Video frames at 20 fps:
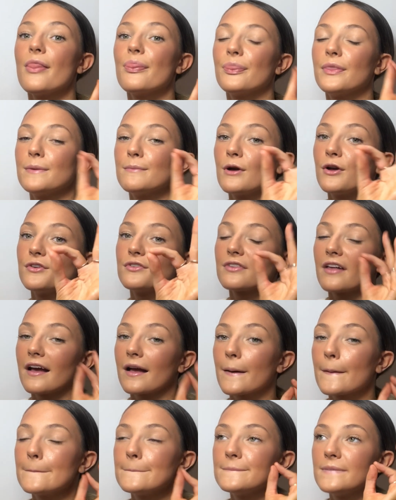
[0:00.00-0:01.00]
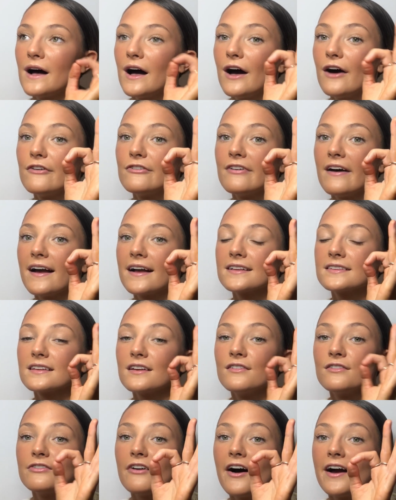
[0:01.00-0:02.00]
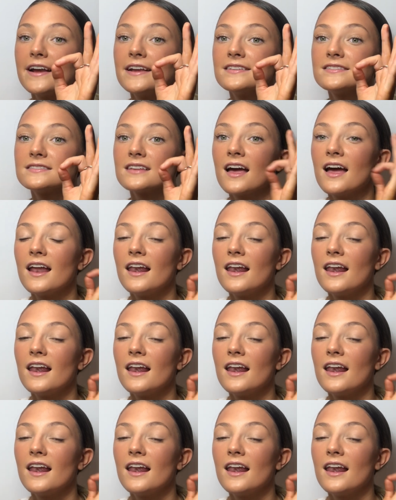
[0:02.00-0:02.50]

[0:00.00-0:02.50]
the most like perfect advice.